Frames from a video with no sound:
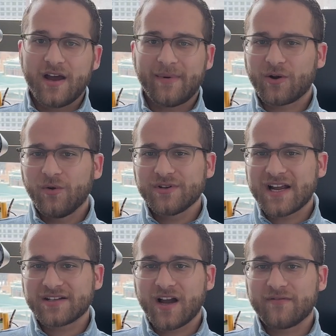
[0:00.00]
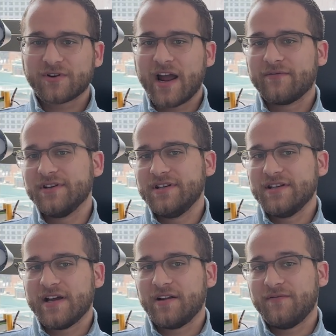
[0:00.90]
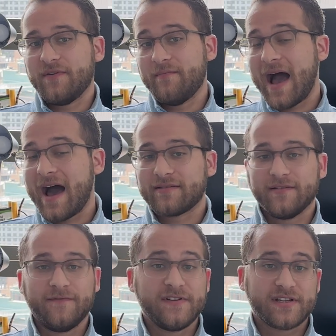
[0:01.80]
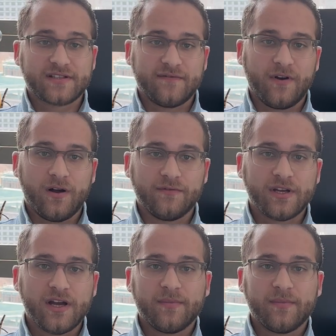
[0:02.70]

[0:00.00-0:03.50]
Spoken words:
My goal is not to cover every detail of the math and physics involved,